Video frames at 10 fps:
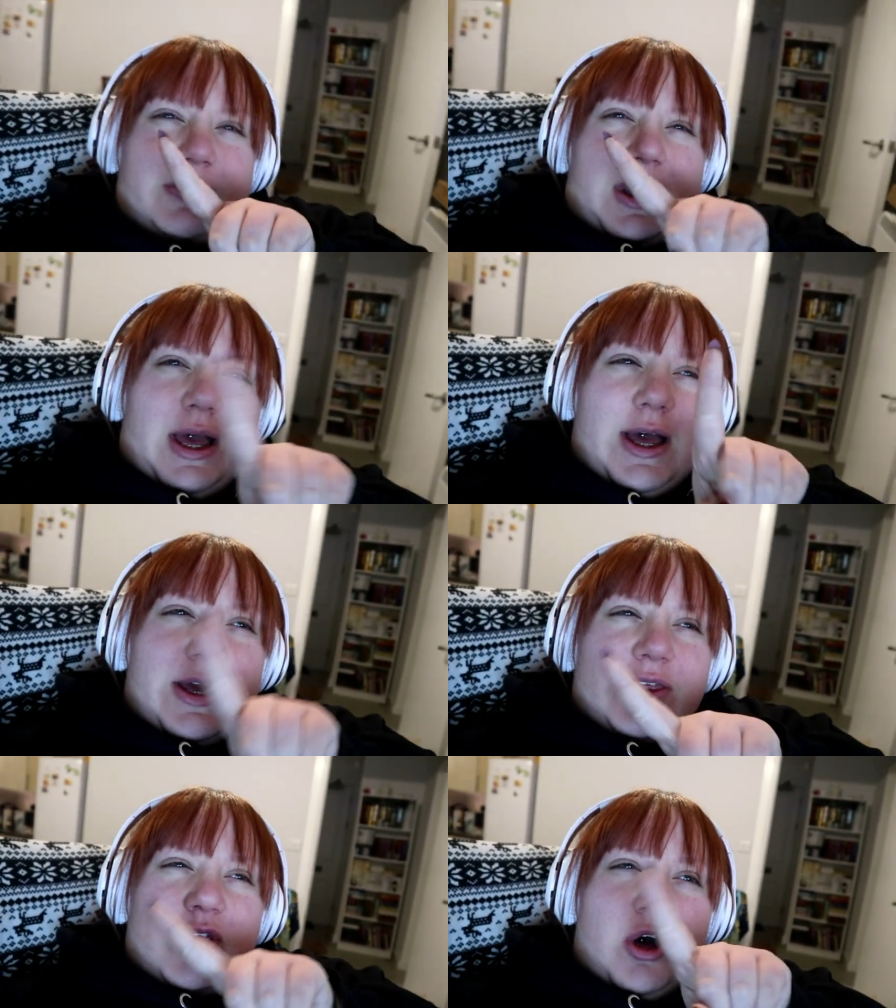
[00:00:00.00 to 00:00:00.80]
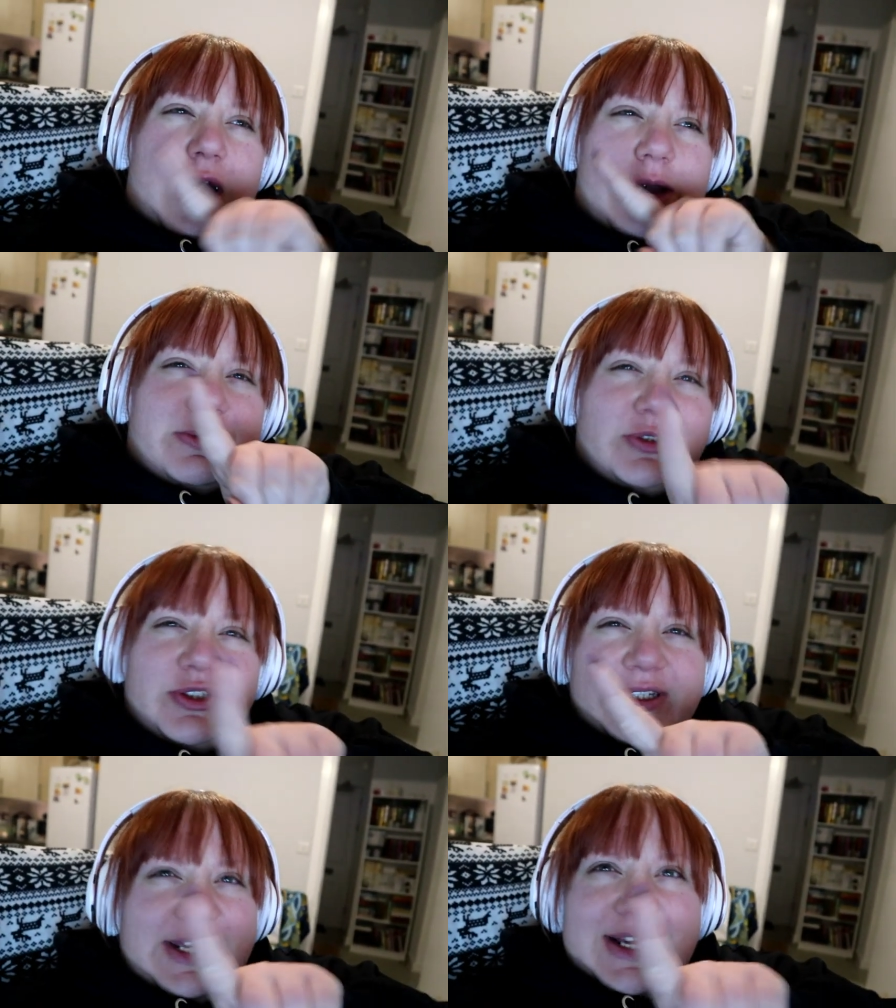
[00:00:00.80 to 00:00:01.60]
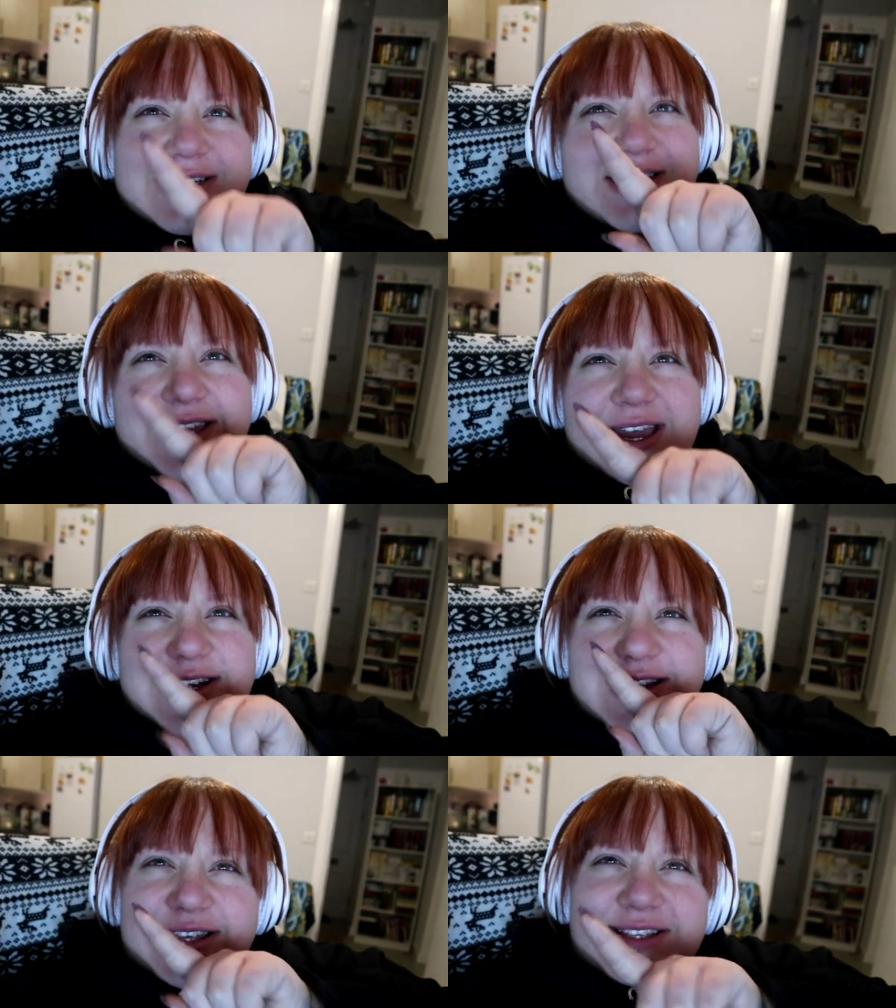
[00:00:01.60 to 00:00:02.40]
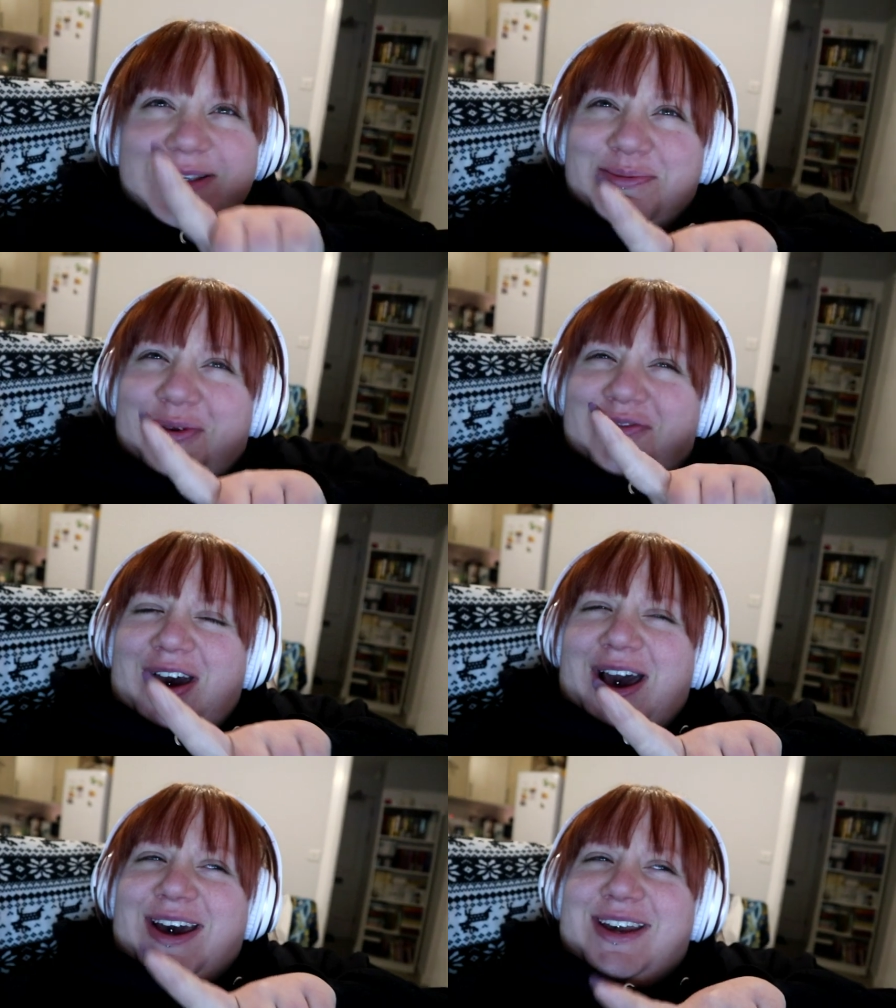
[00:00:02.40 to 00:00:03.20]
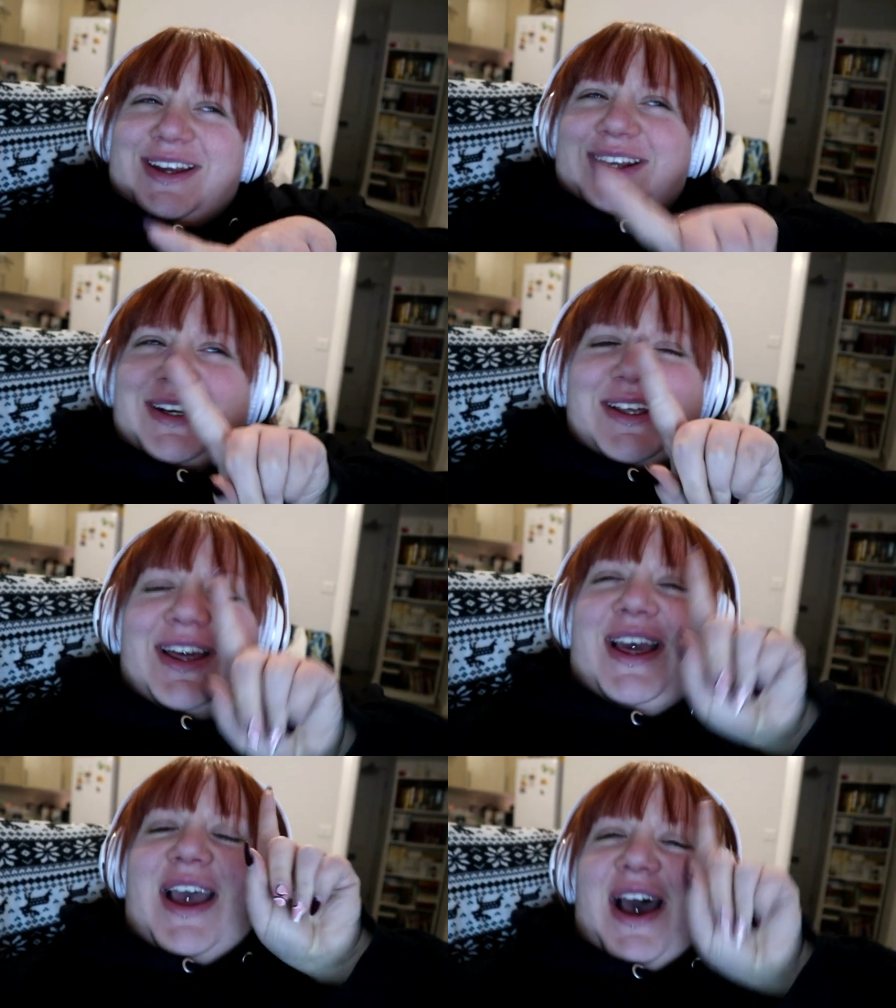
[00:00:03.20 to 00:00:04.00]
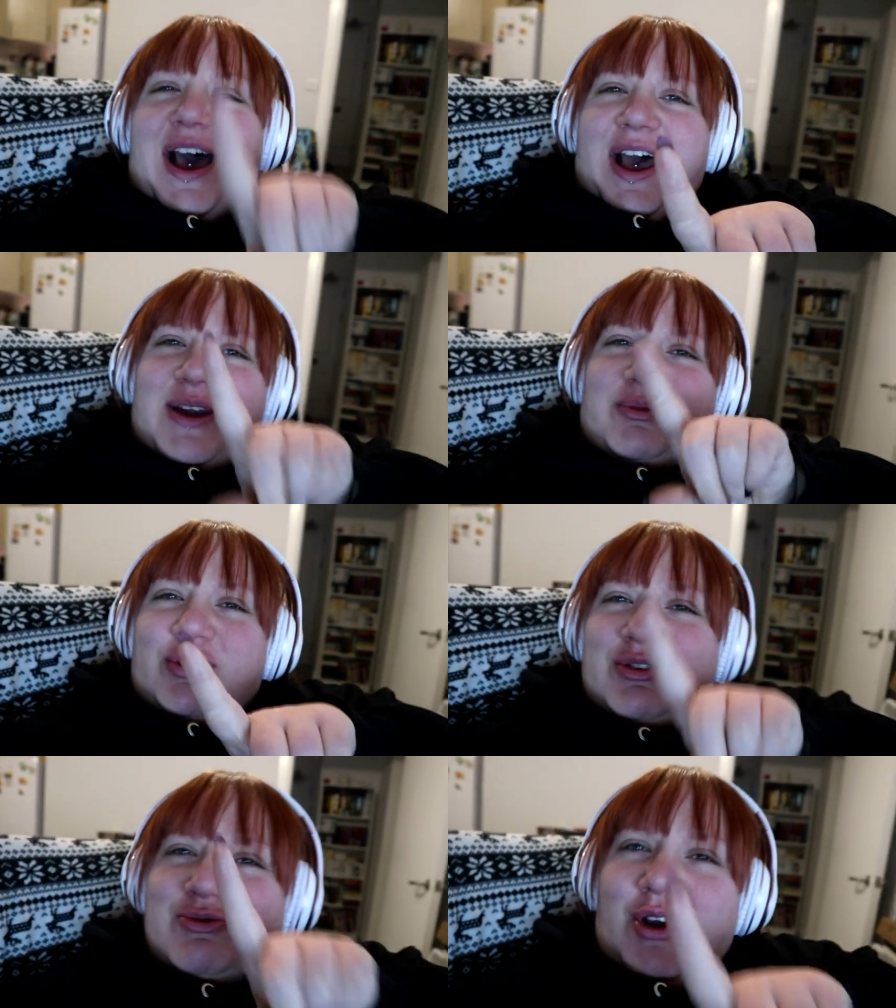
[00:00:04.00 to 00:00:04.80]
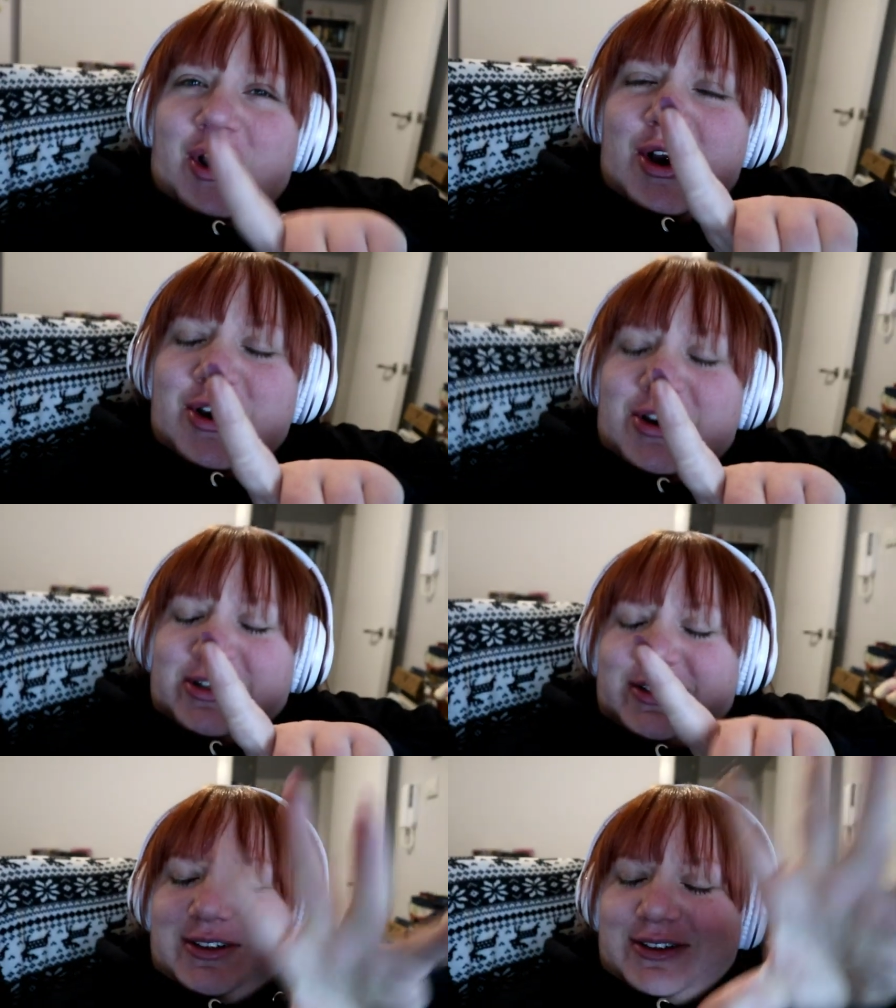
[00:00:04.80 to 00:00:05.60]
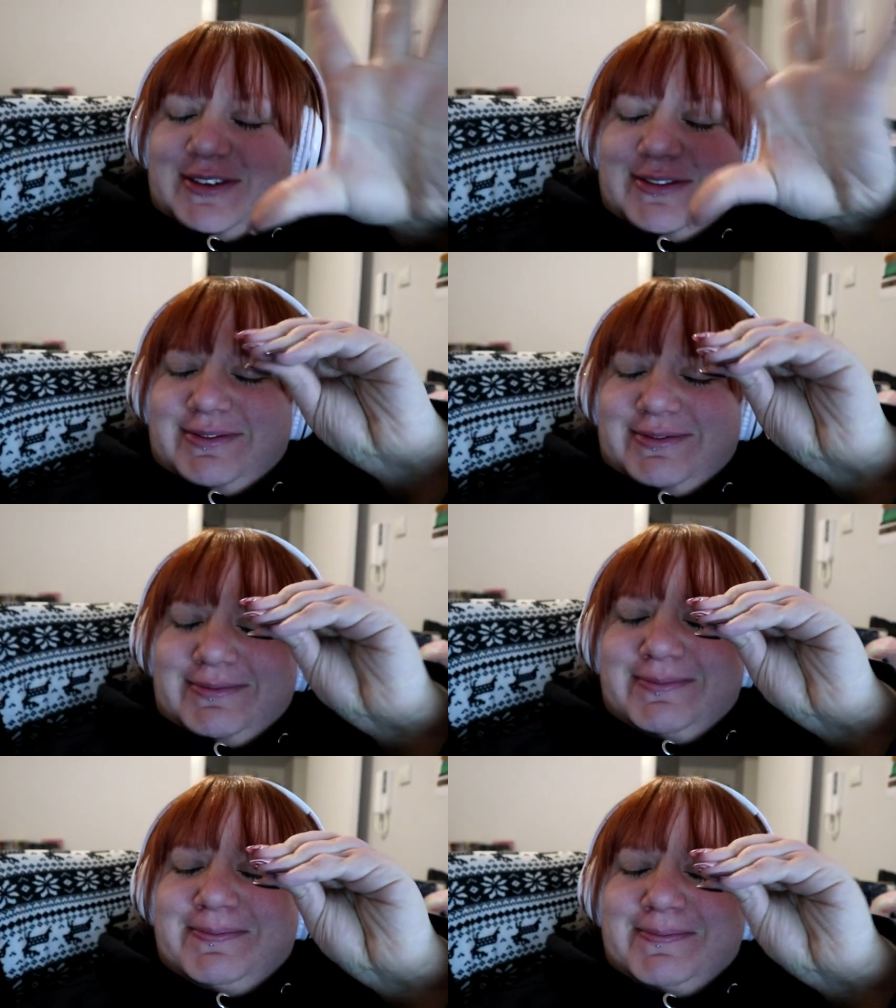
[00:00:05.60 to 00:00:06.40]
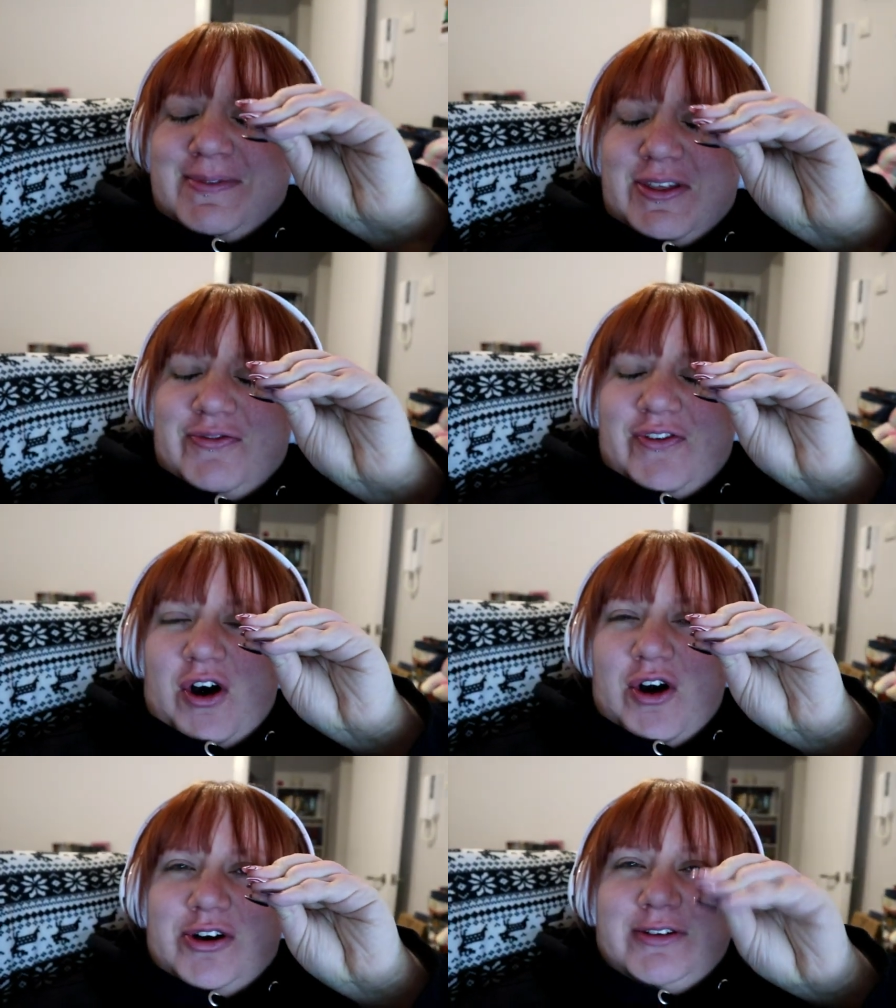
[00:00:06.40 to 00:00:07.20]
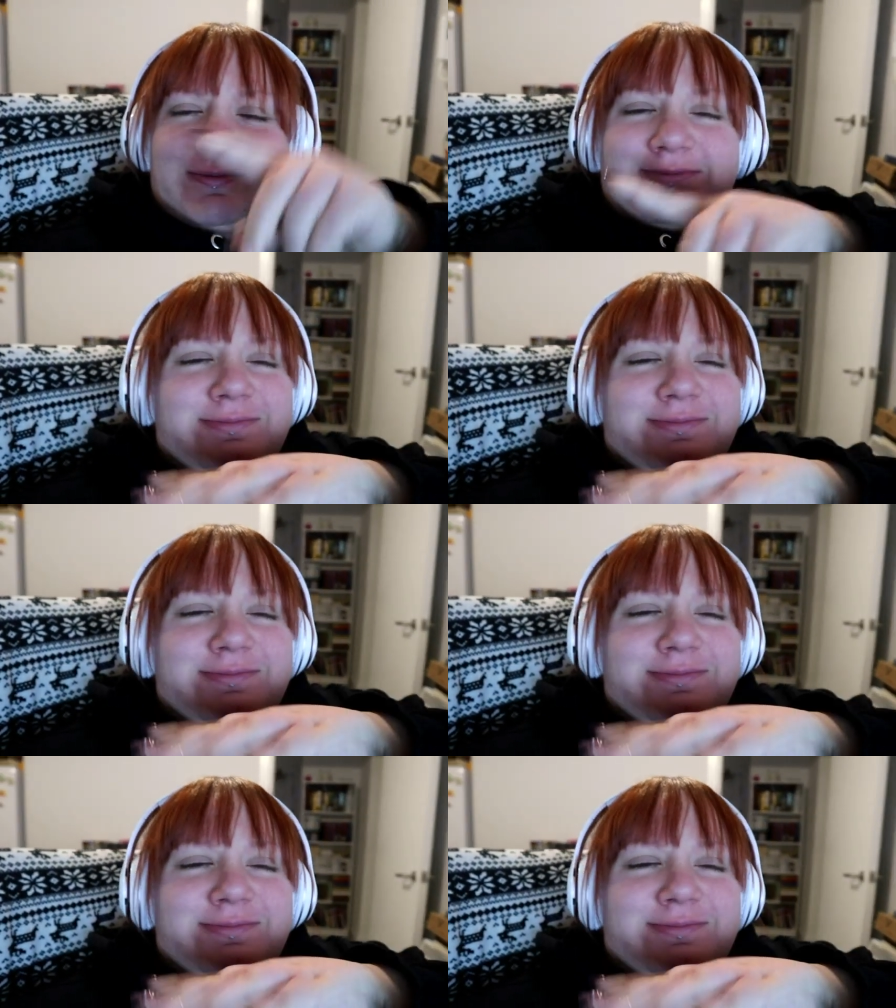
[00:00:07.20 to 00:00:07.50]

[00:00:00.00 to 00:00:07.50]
I thought I was going to get to the end of this and be fine. I was wrong. The fog.